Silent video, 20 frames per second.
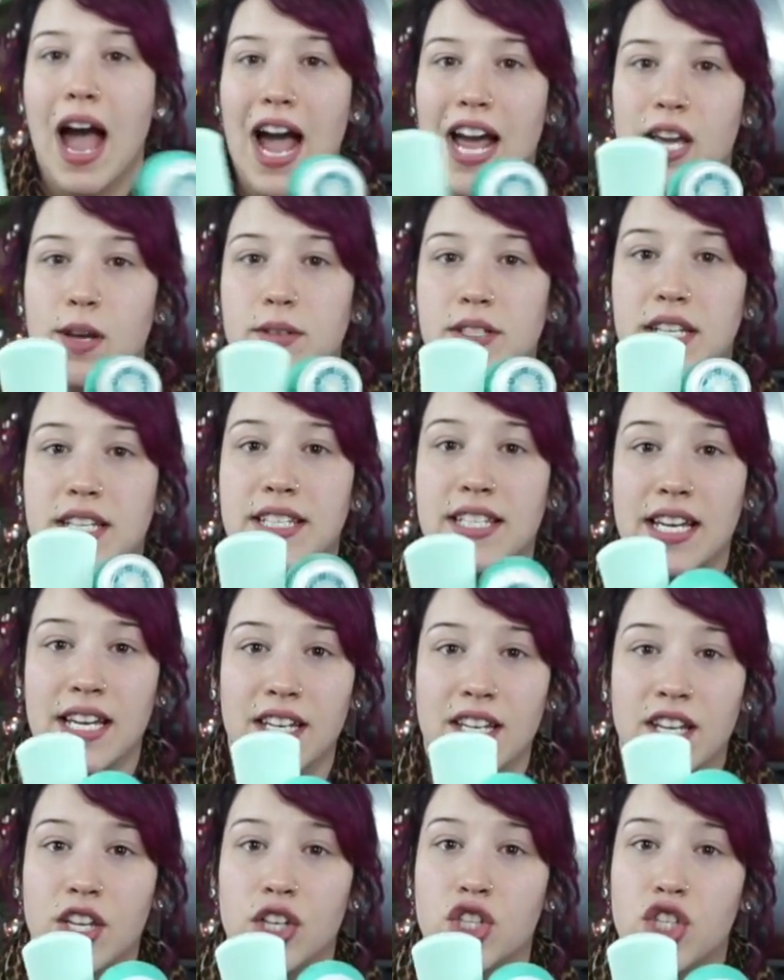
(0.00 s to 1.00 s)
I use these
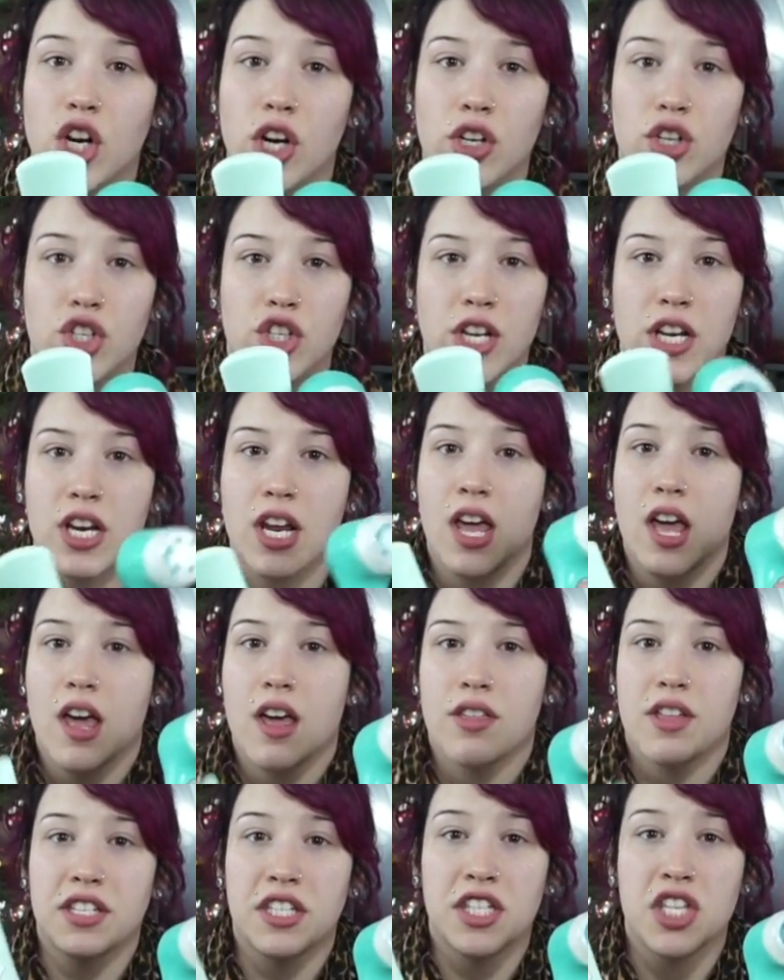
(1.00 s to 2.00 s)
in conjunction.
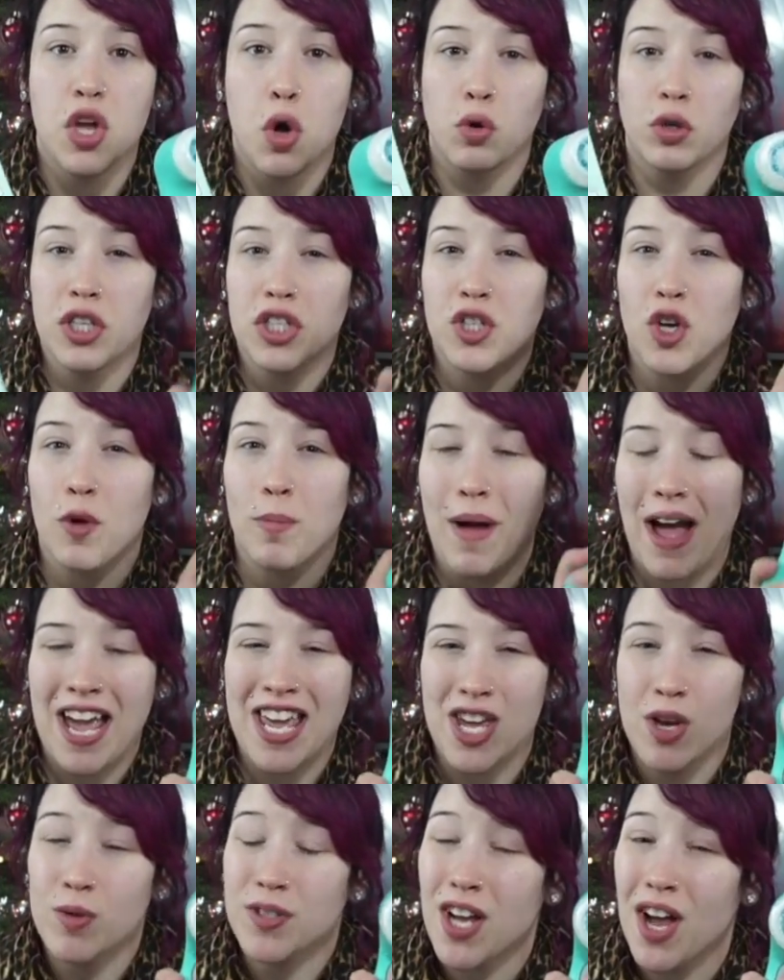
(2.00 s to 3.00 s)
This is the only soap I
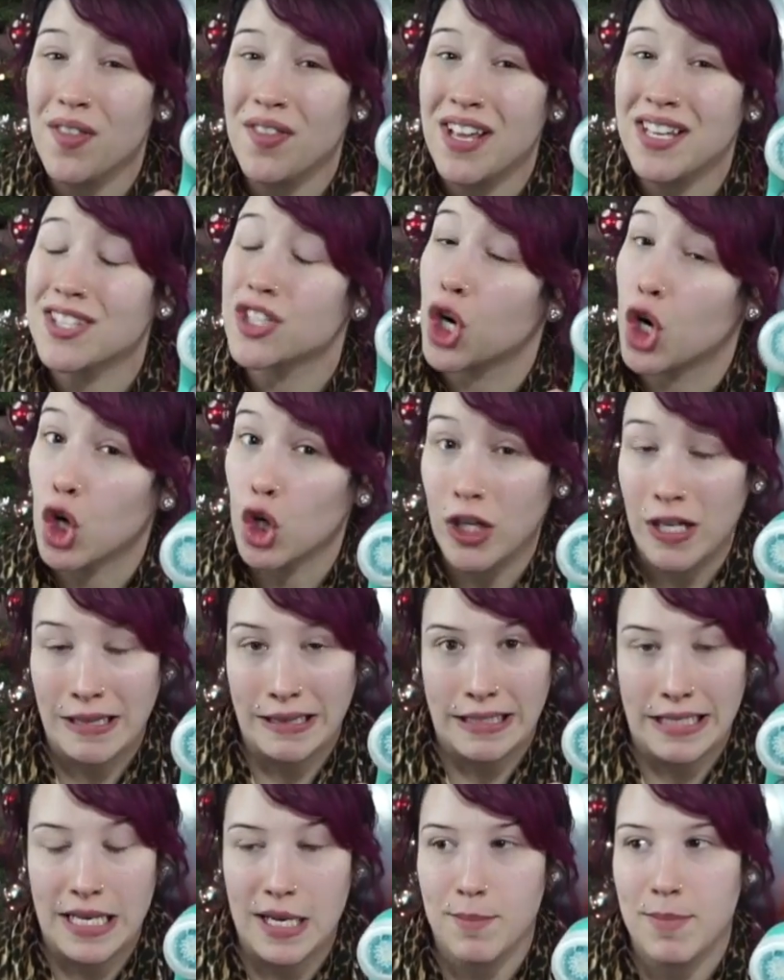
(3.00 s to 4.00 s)
use on this
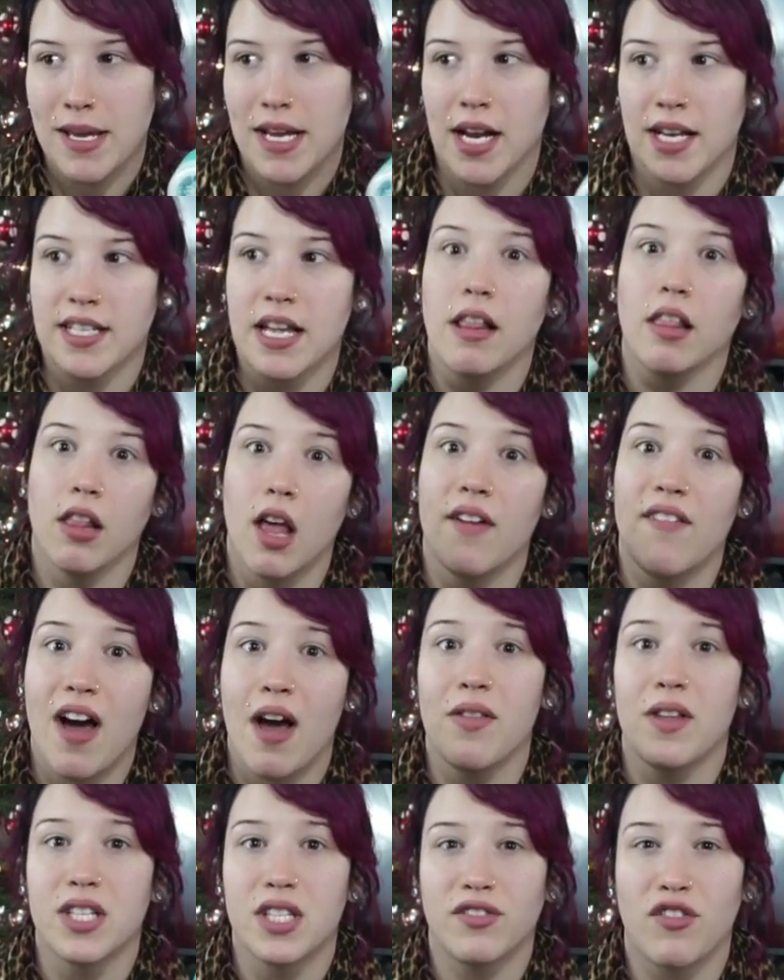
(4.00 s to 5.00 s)
currently because I love
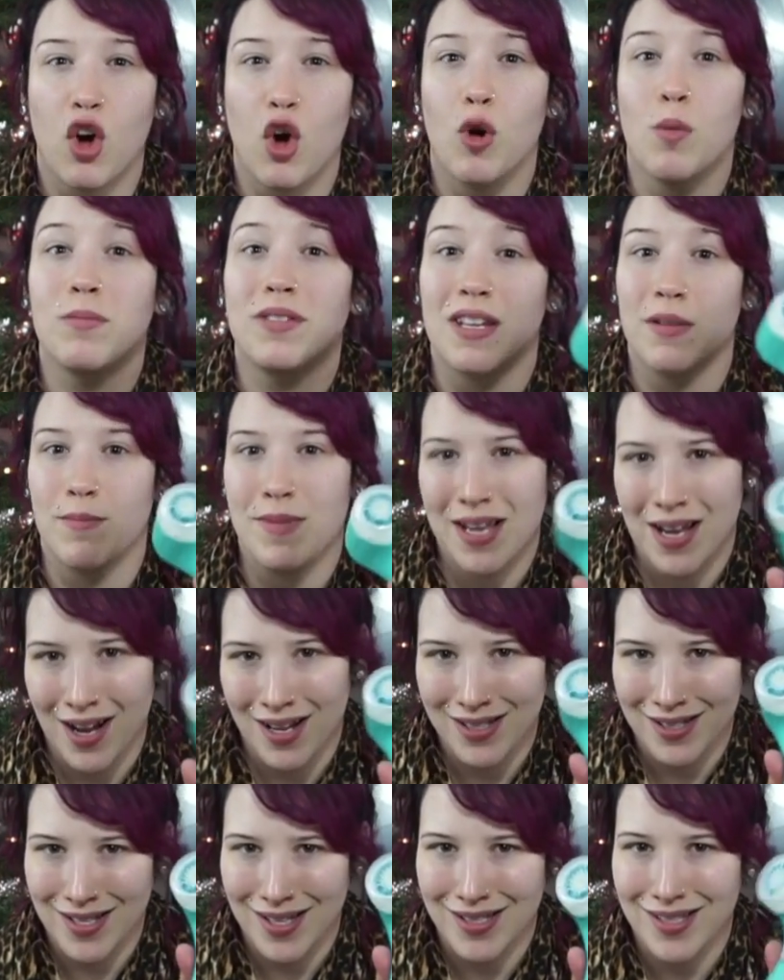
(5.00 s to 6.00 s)
how this foams, and
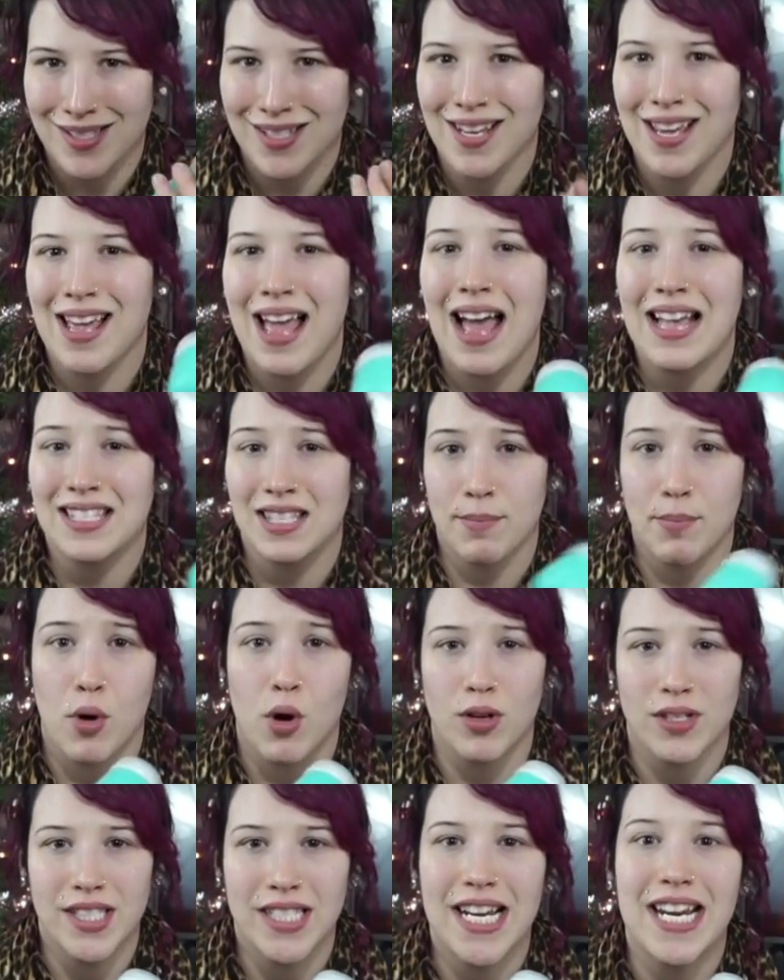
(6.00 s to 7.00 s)
because this has the
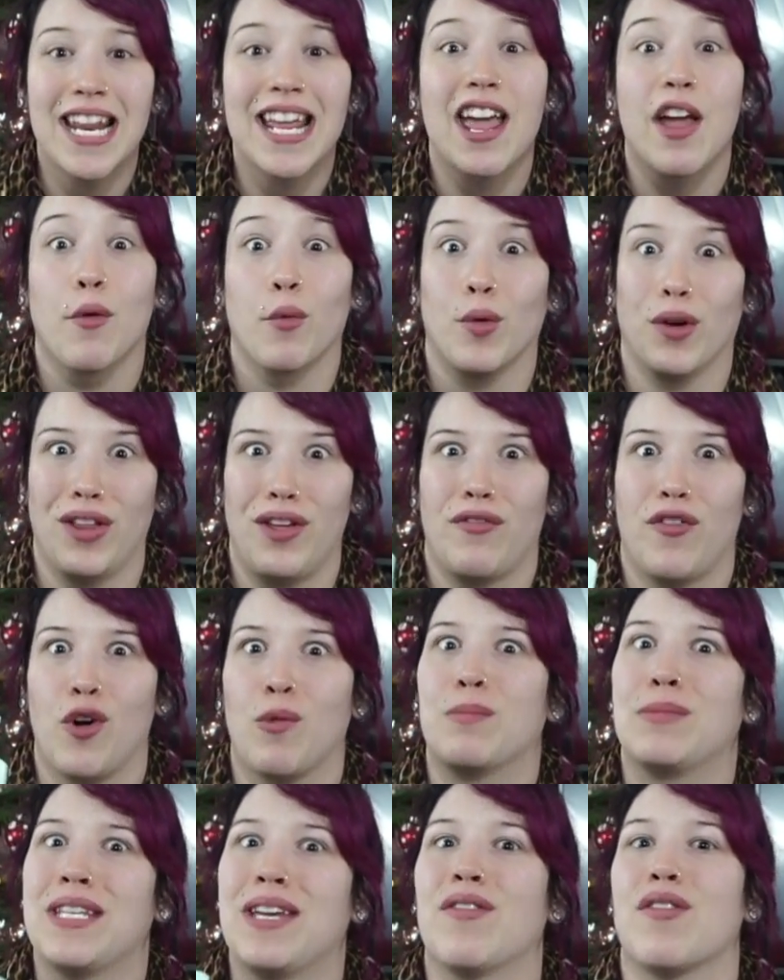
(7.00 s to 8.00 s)
pulsating, it really
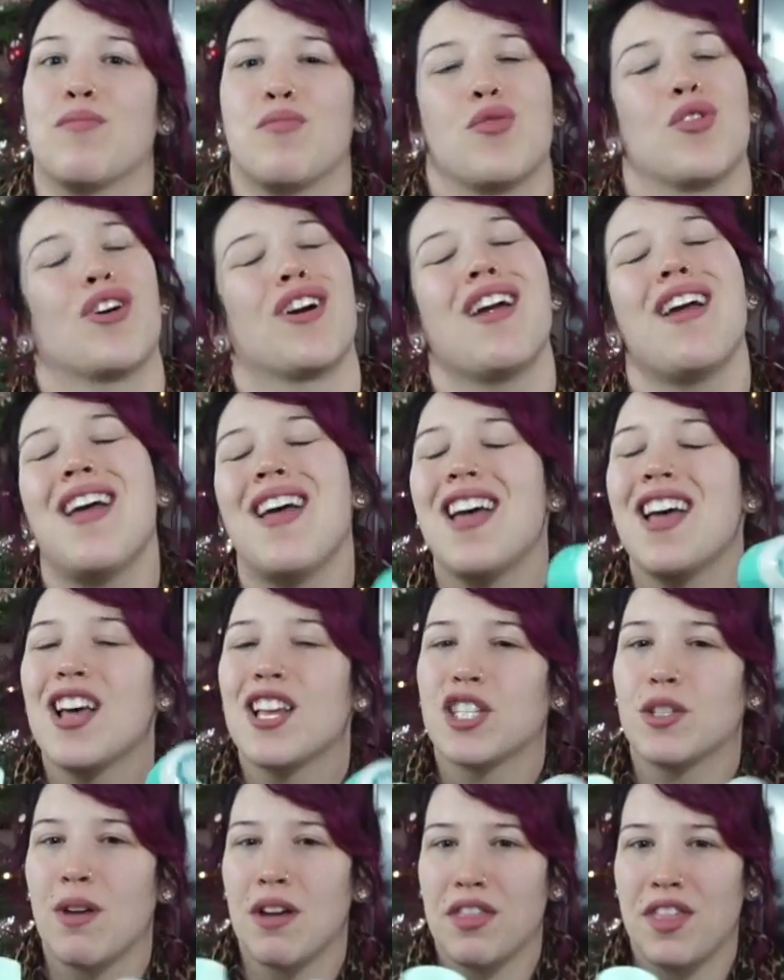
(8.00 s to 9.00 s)
foams even more.
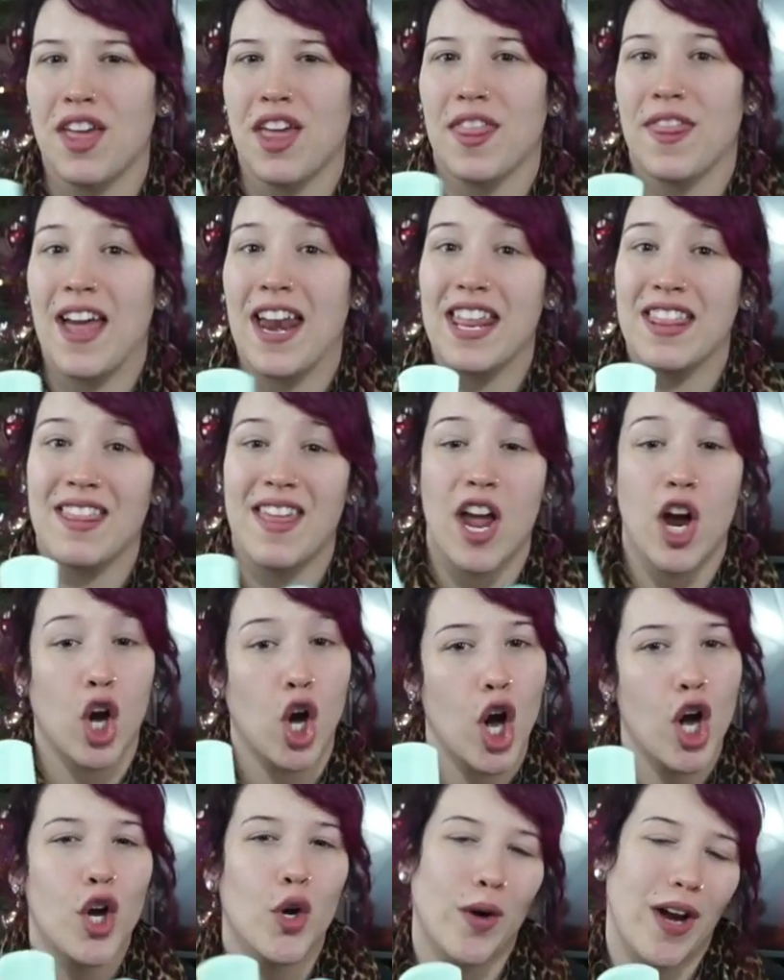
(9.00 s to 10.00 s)
So I think that they
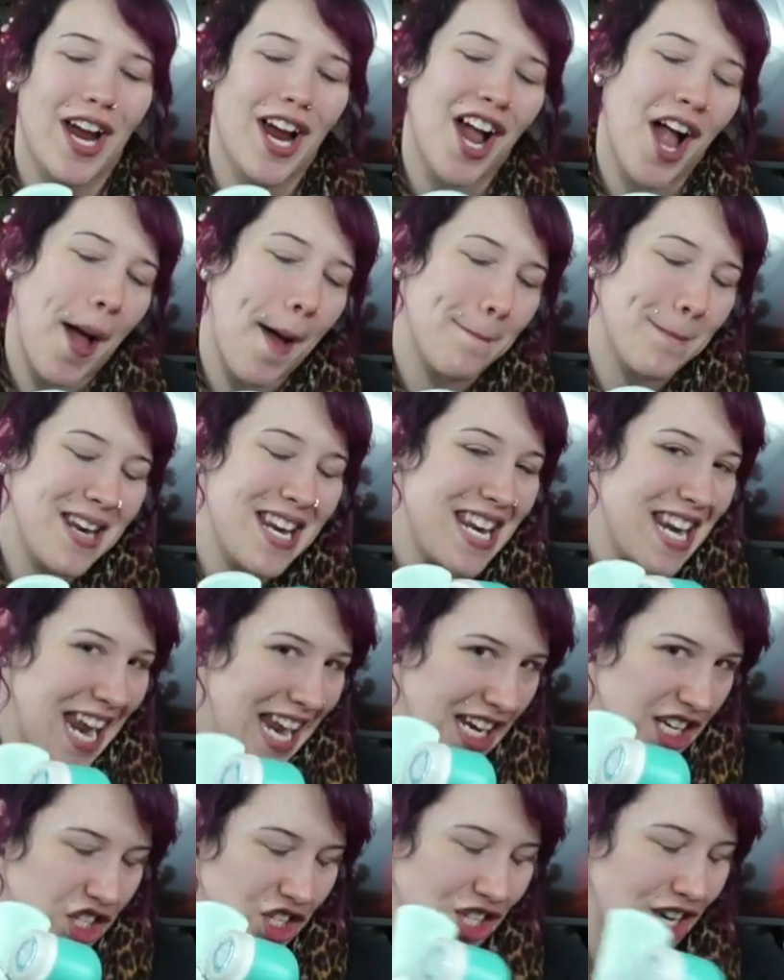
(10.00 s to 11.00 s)
are a great
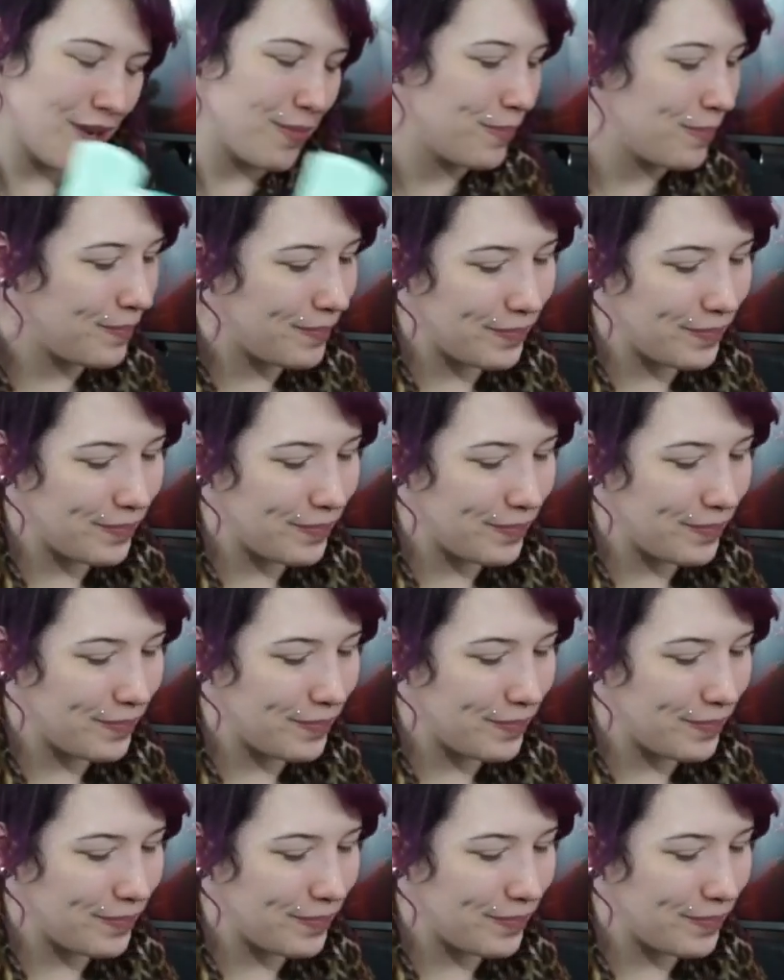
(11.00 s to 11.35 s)
combination.